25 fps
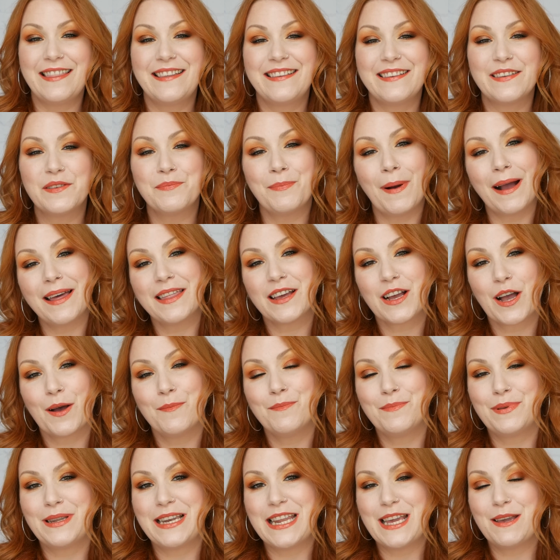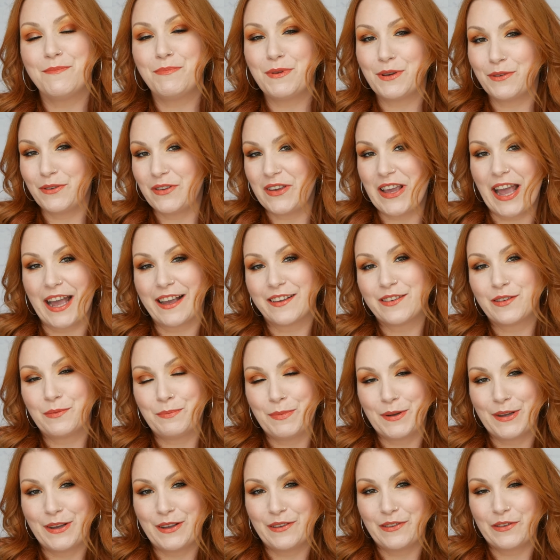and this is by the company Beauty
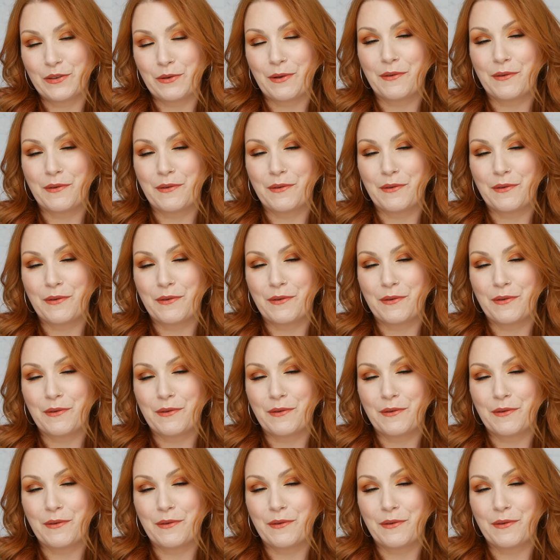Expert.